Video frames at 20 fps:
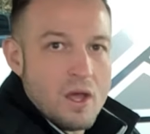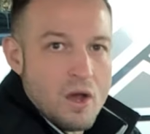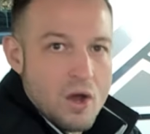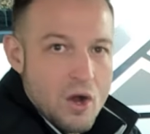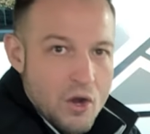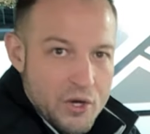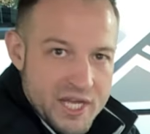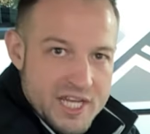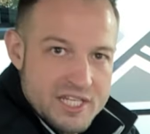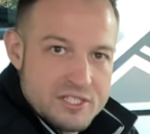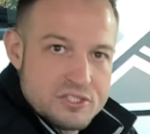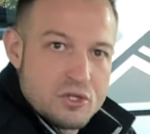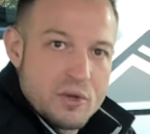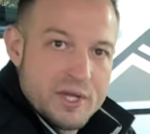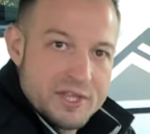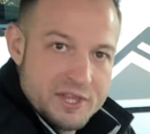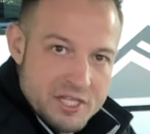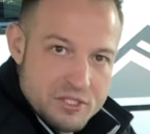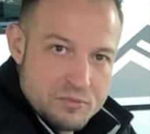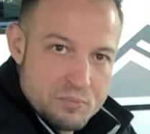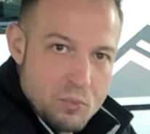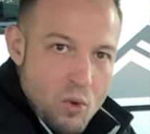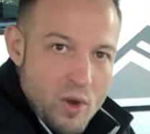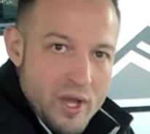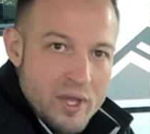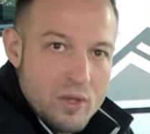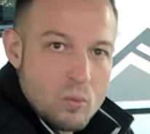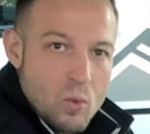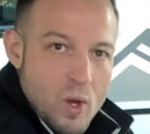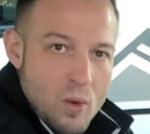Okay, so at this
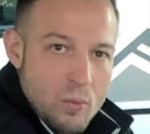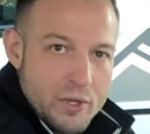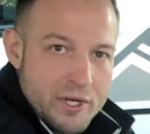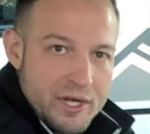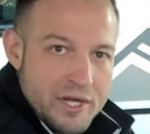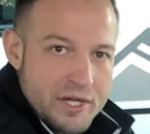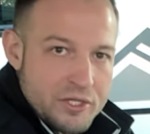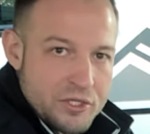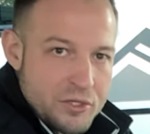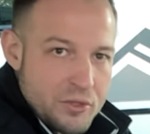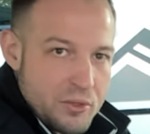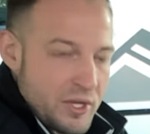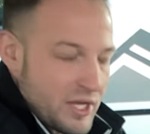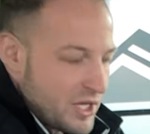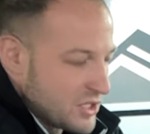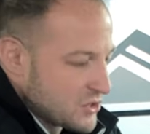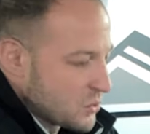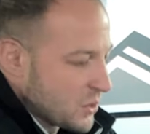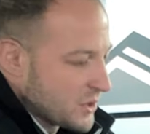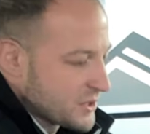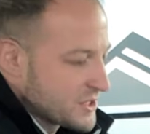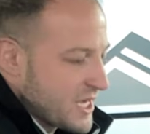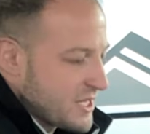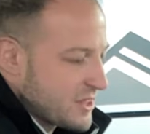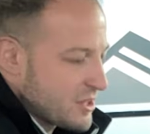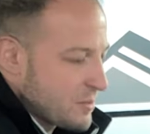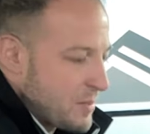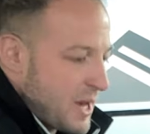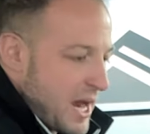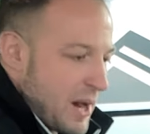point, what we're going to do is we'll take
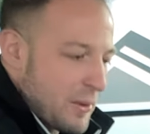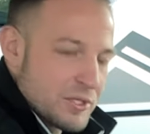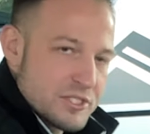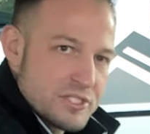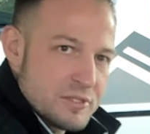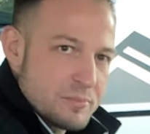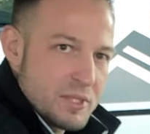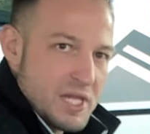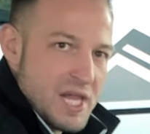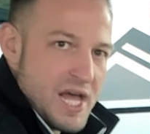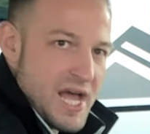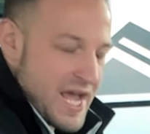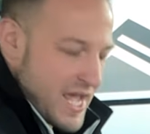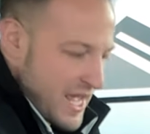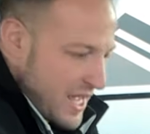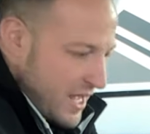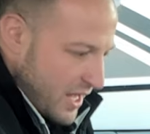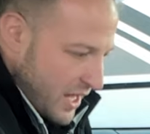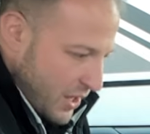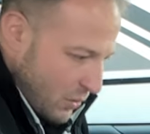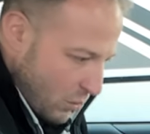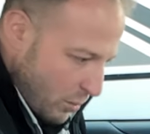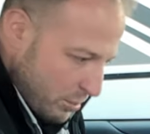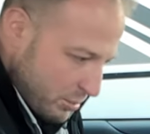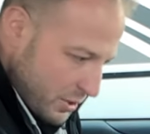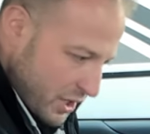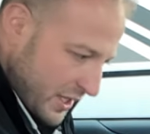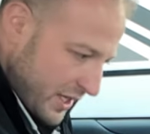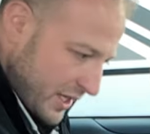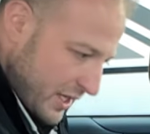the power supply and we'll
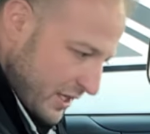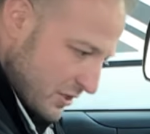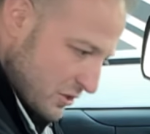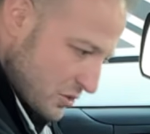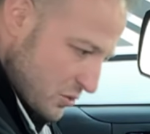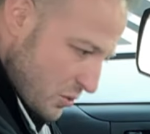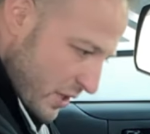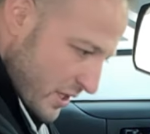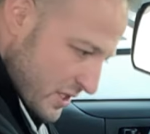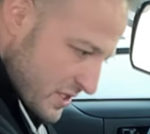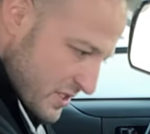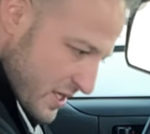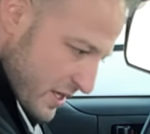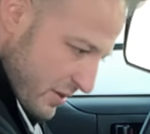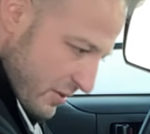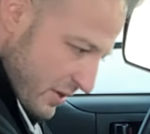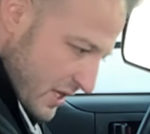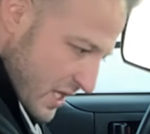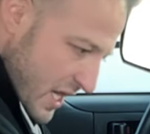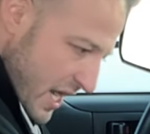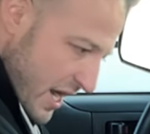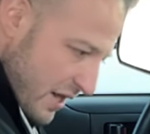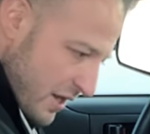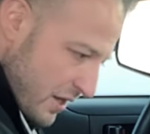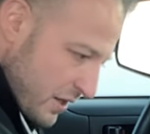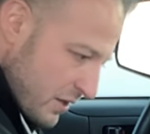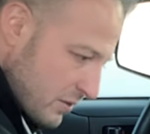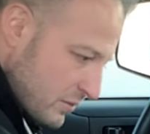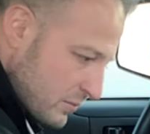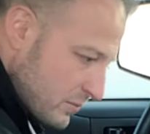plug it into our cigarette
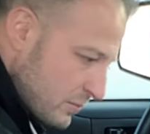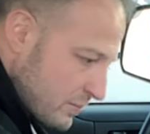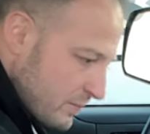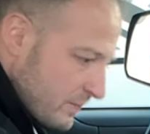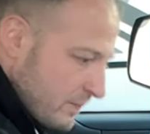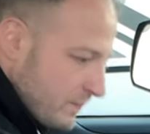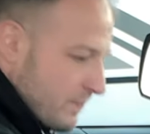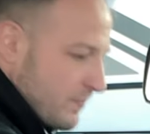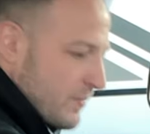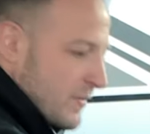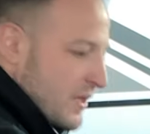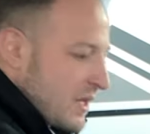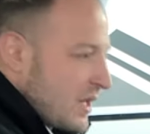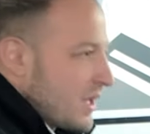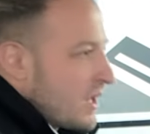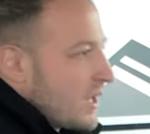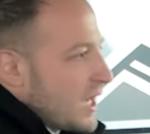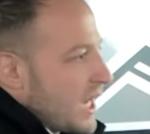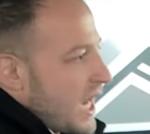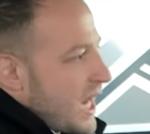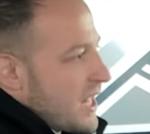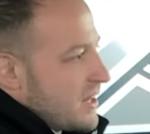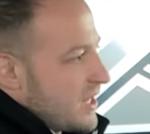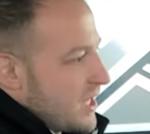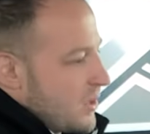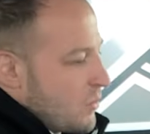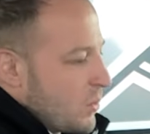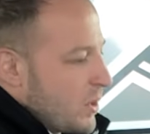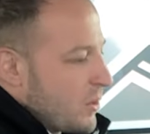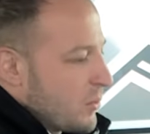lighter, and
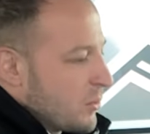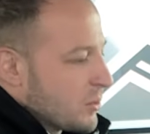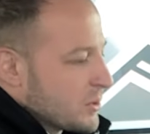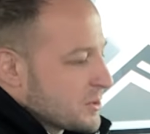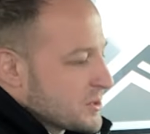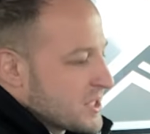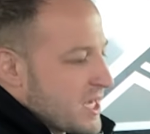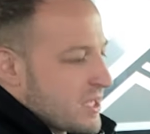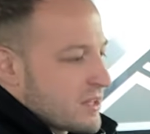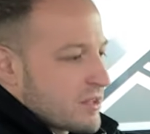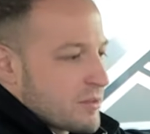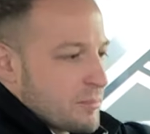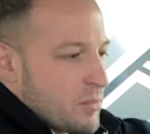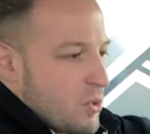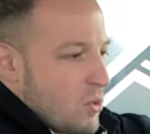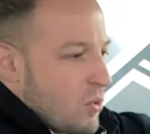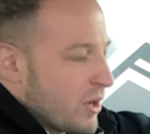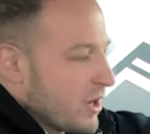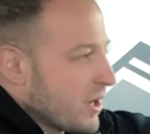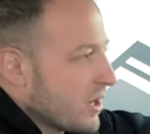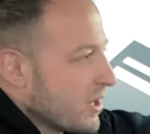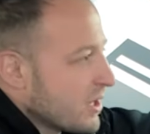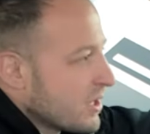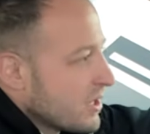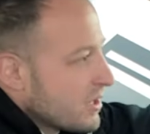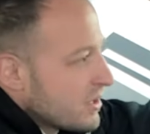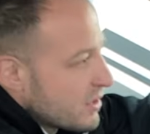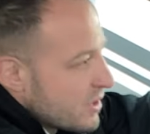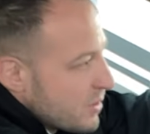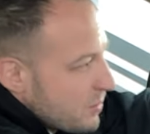then we will take the port
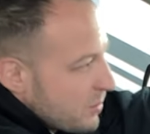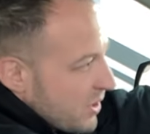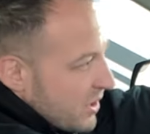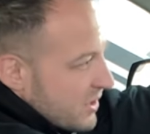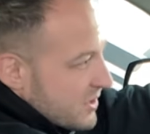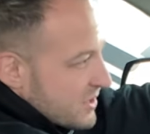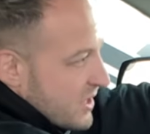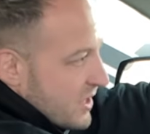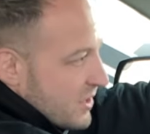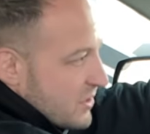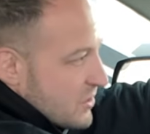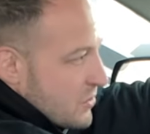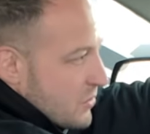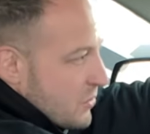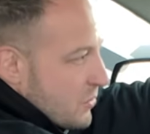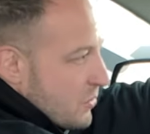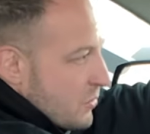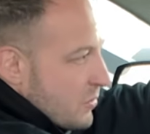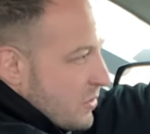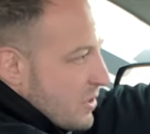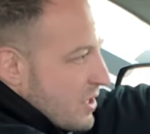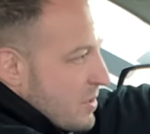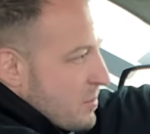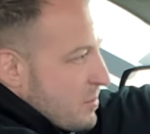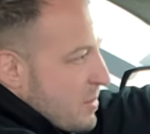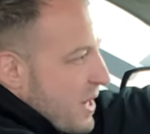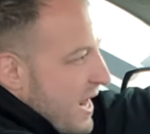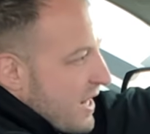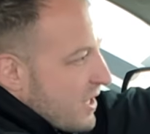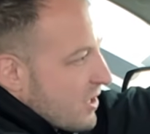that plugs into the
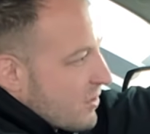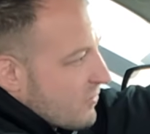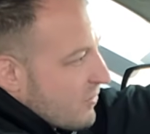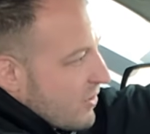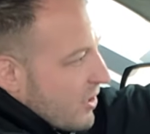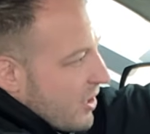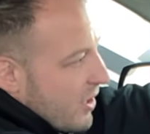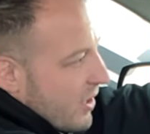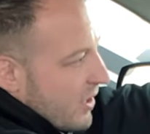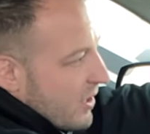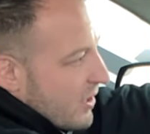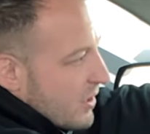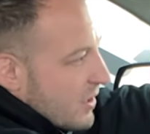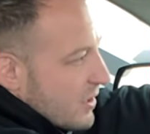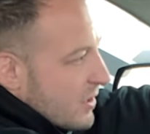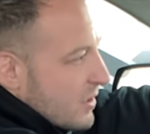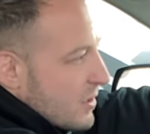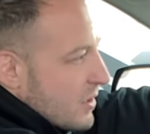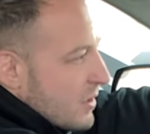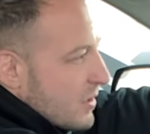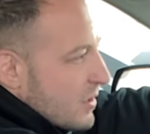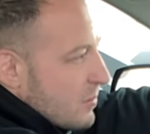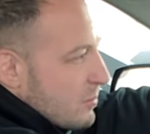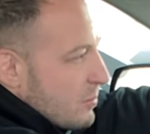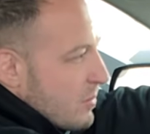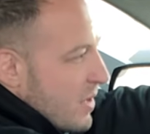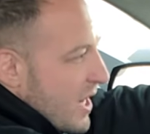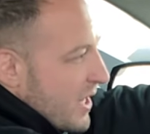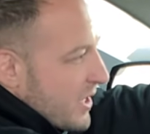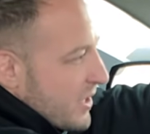back of our
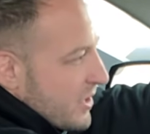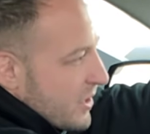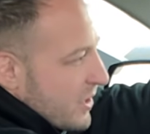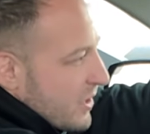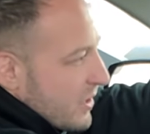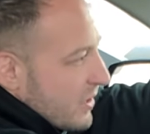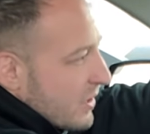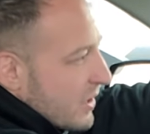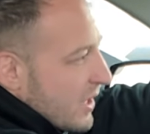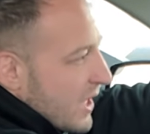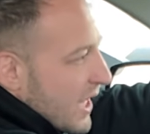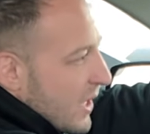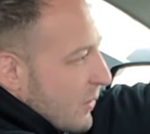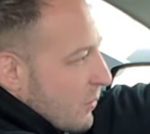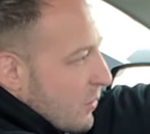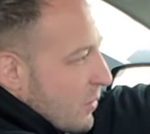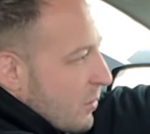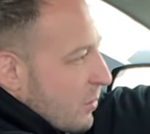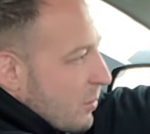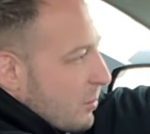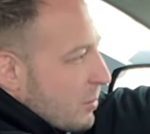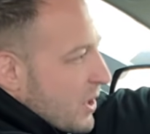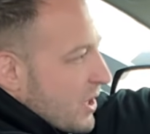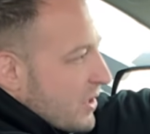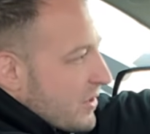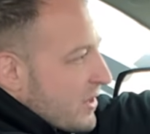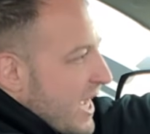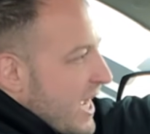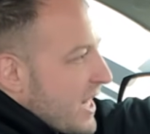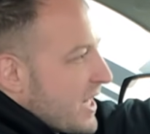monitor and we will plug
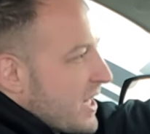that